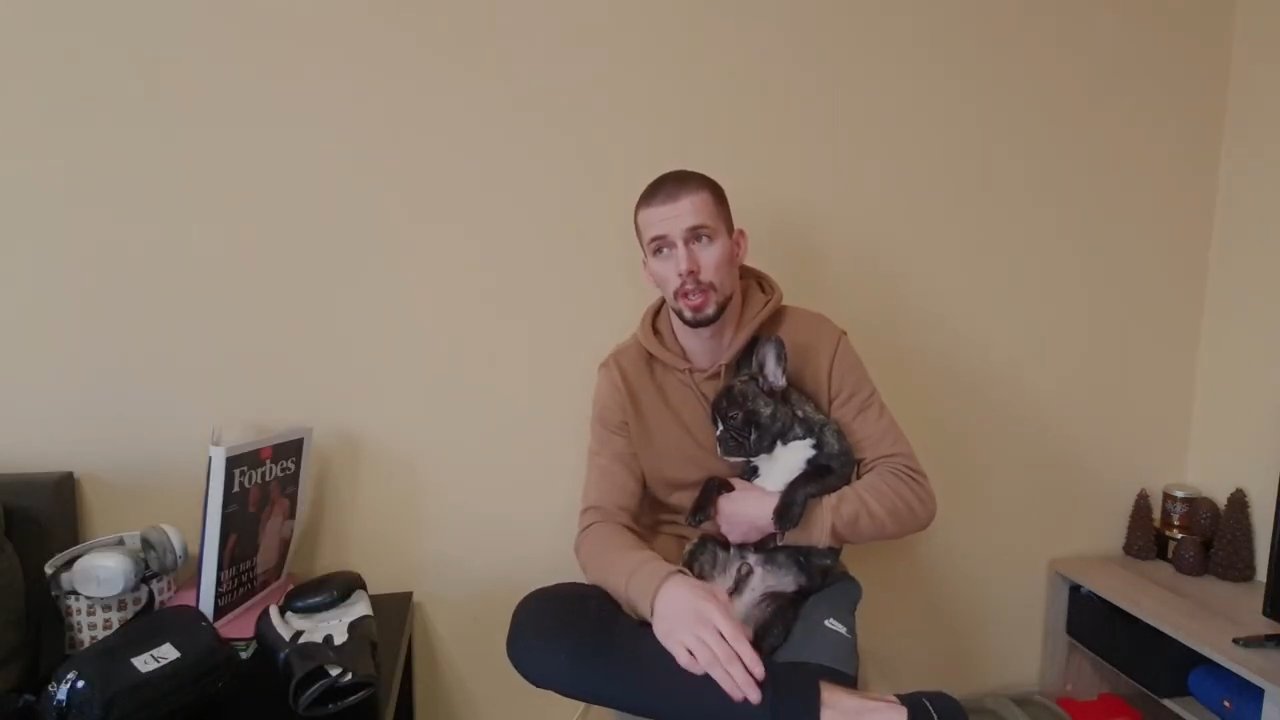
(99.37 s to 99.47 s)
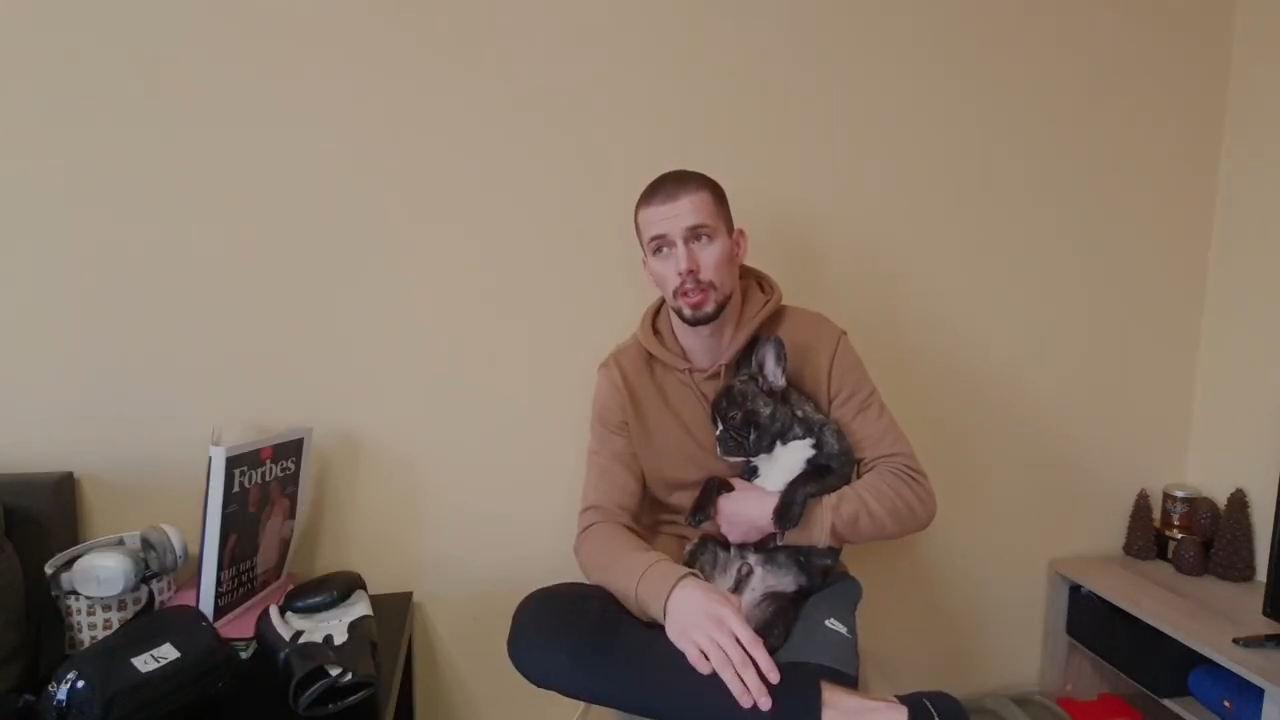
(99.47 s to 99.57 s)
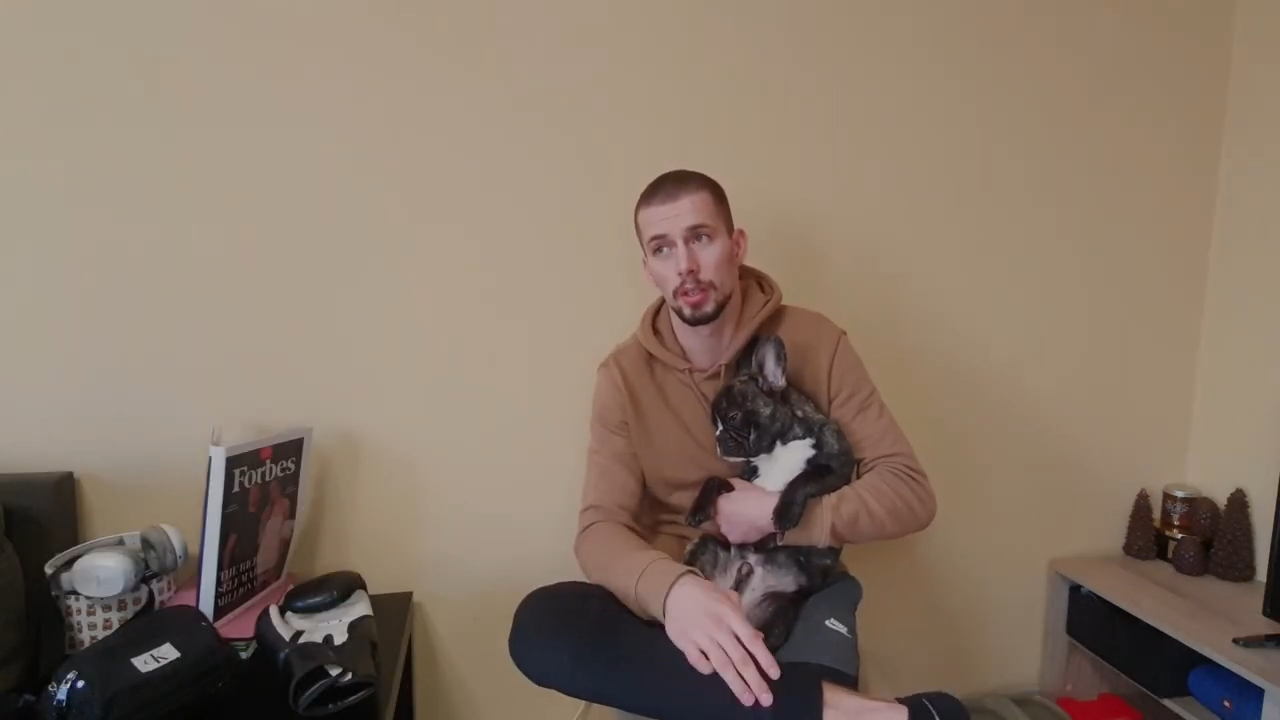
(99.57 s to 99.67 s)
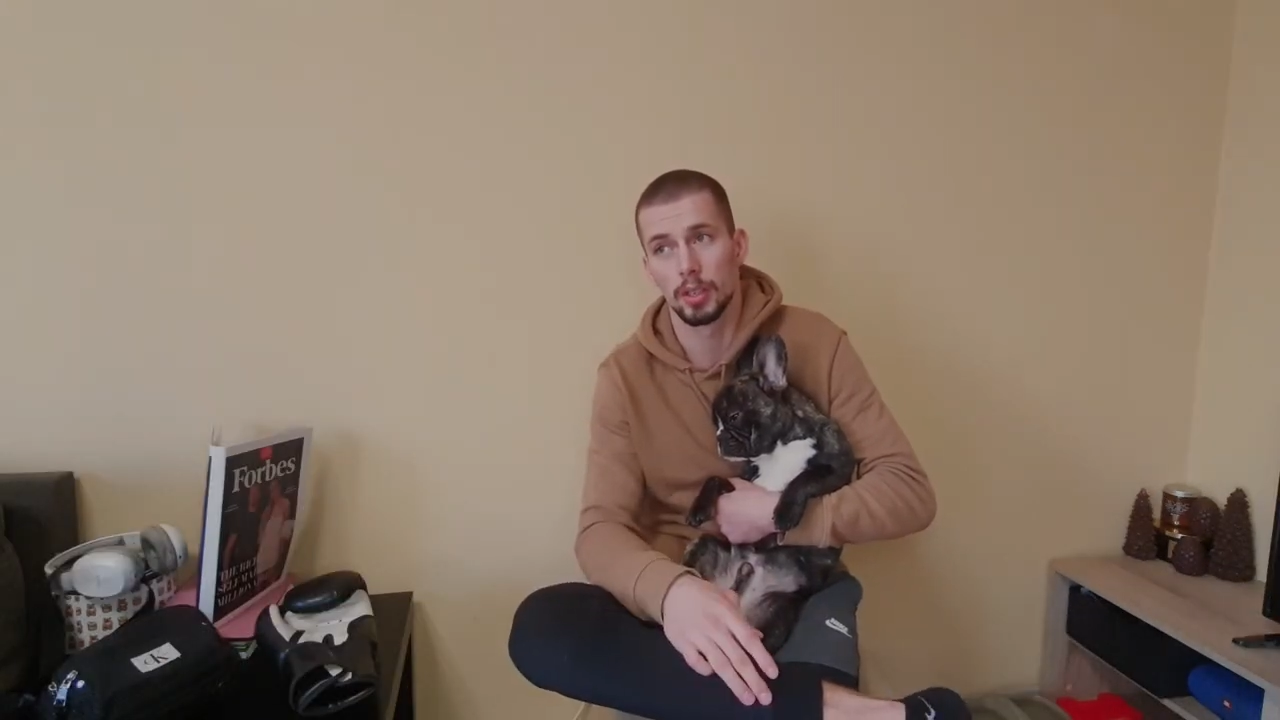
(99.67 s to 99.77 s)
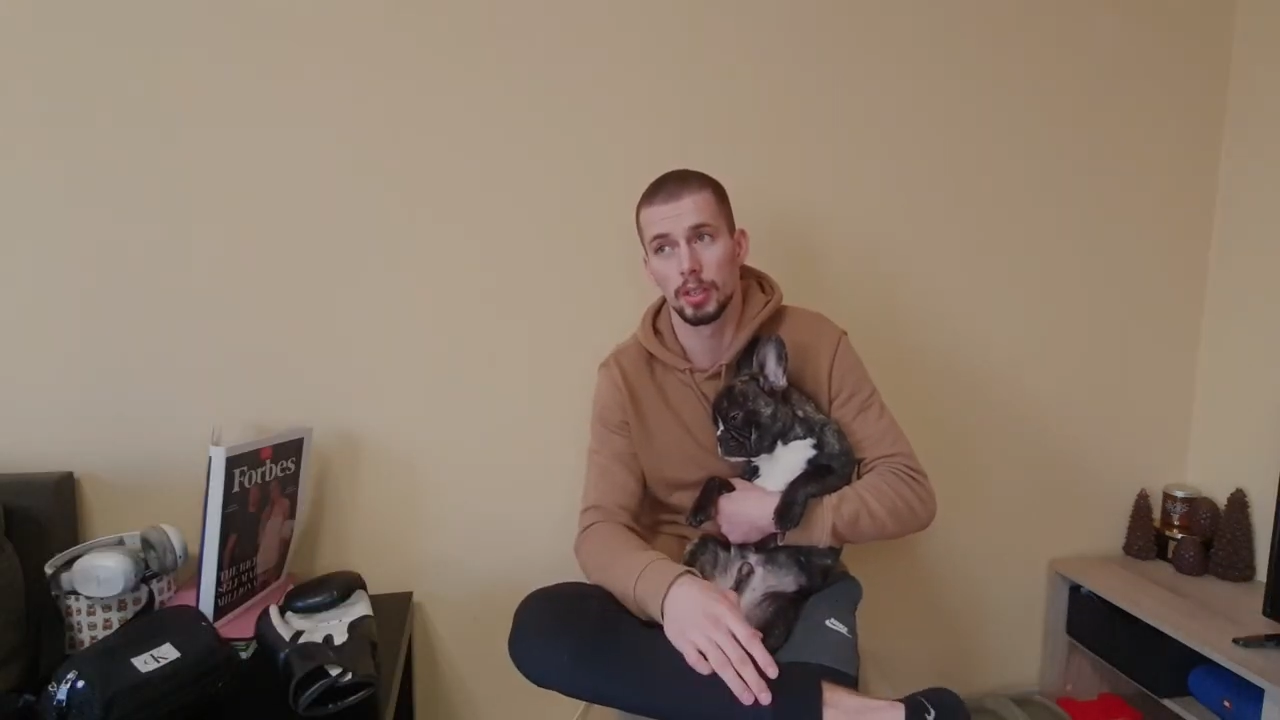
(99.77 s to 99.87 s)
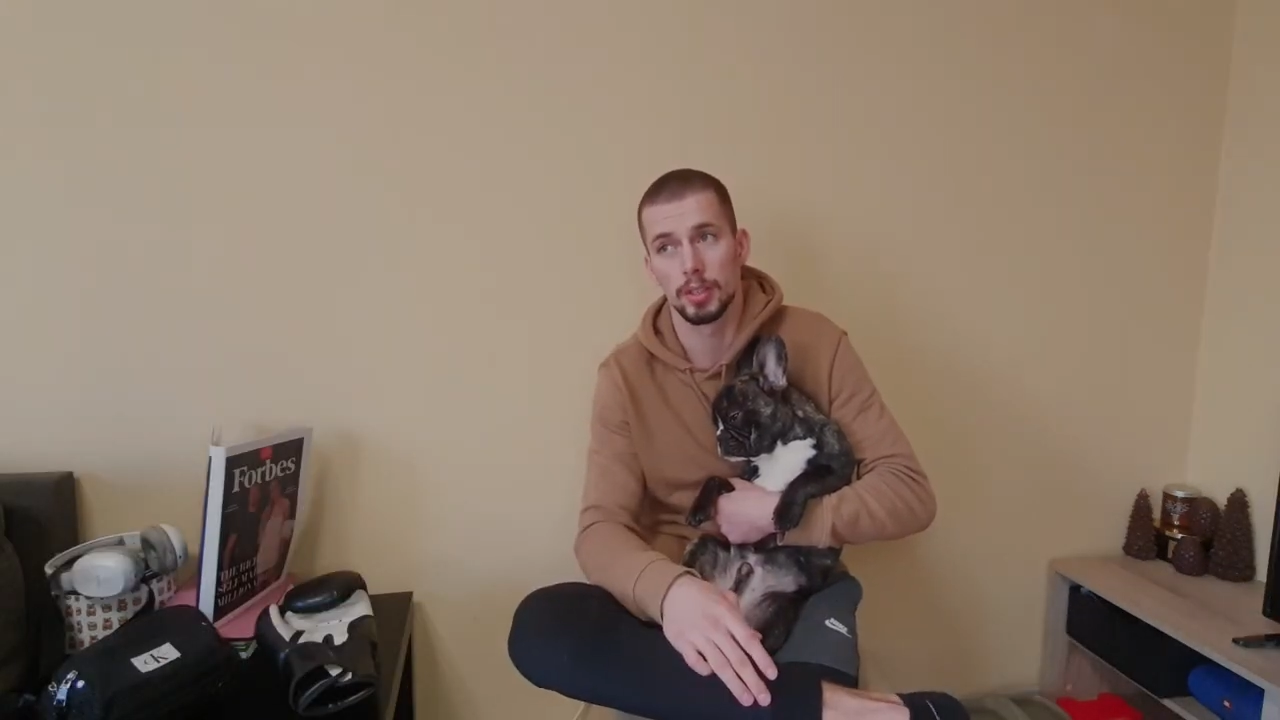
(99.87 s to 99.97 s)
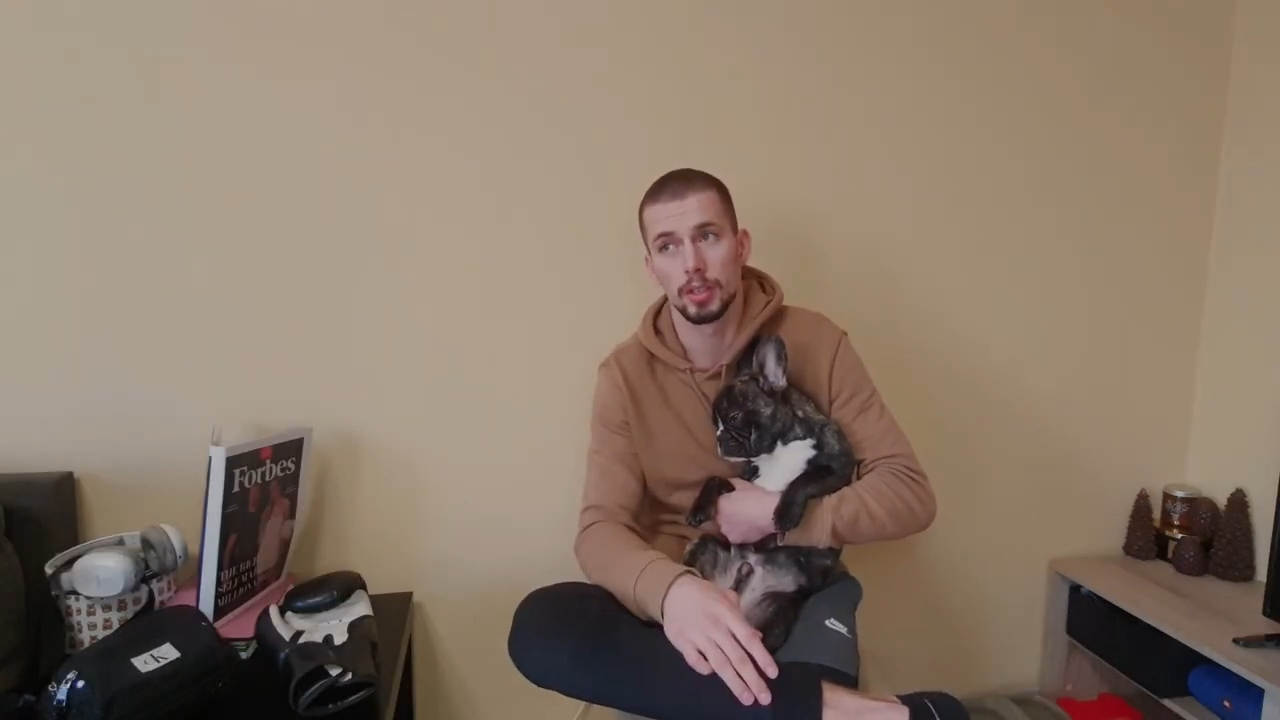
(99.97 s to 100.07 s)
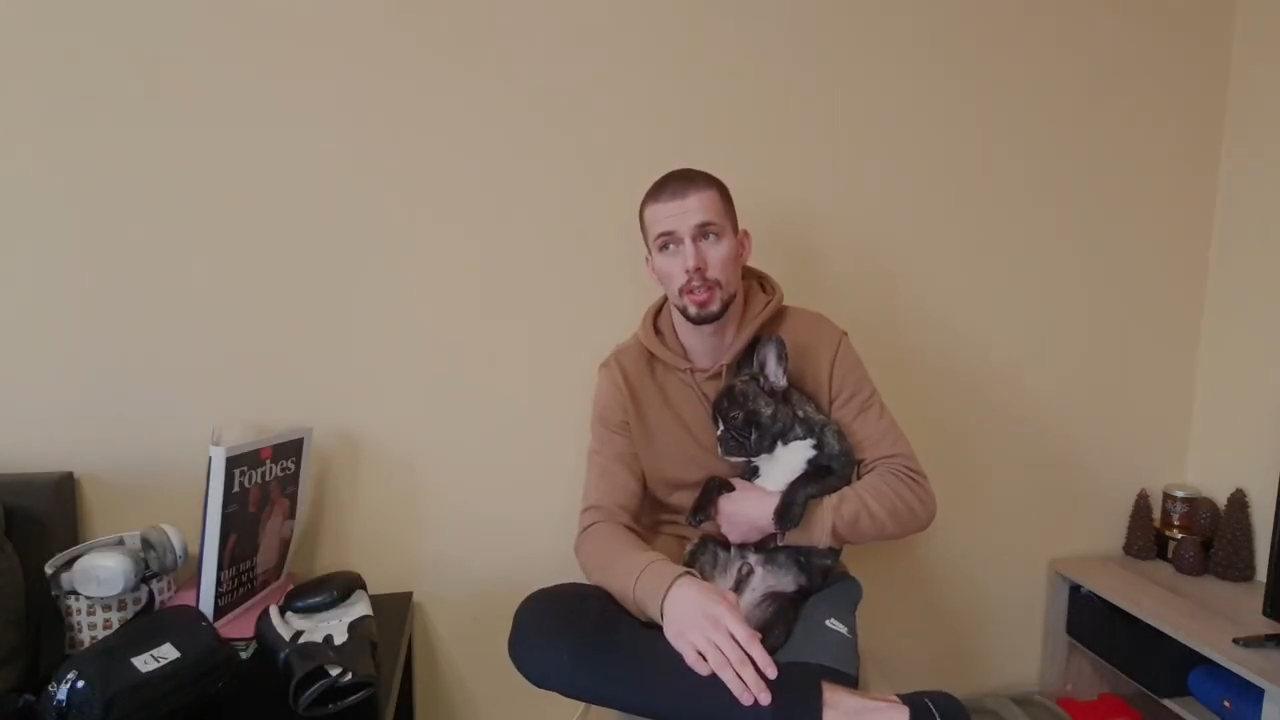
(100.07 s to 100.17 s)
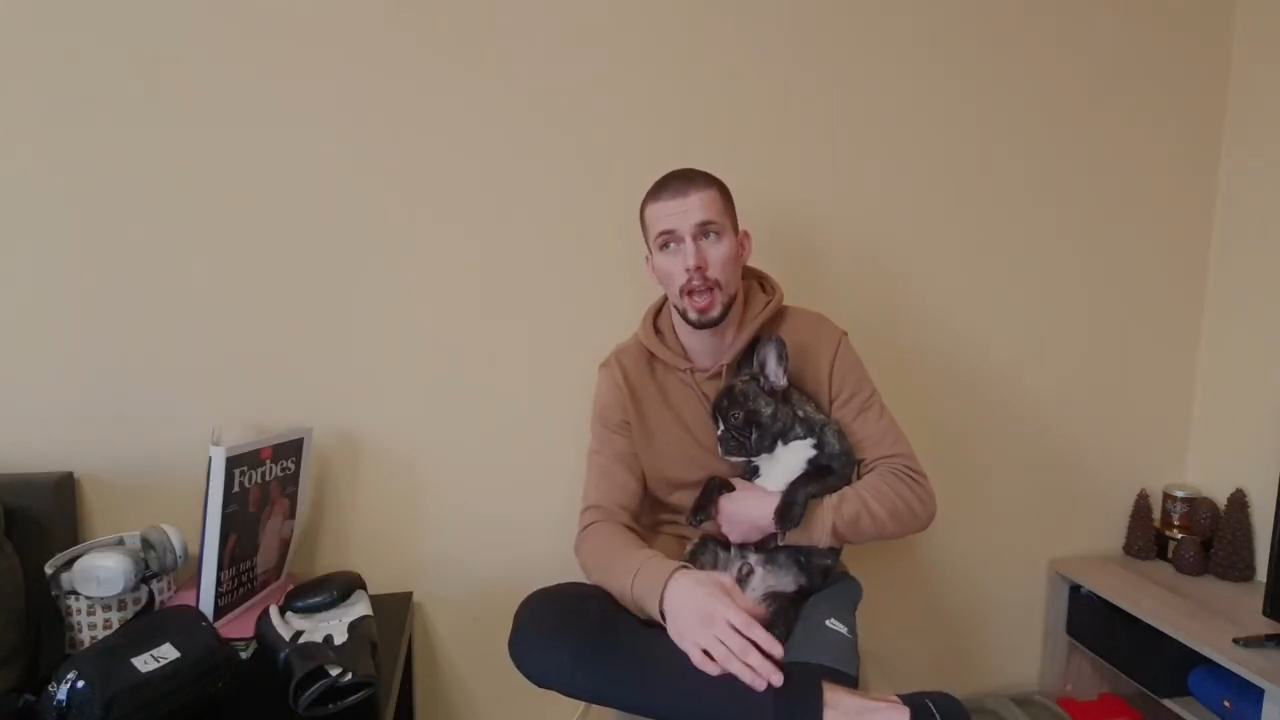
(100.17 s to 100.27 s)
getting his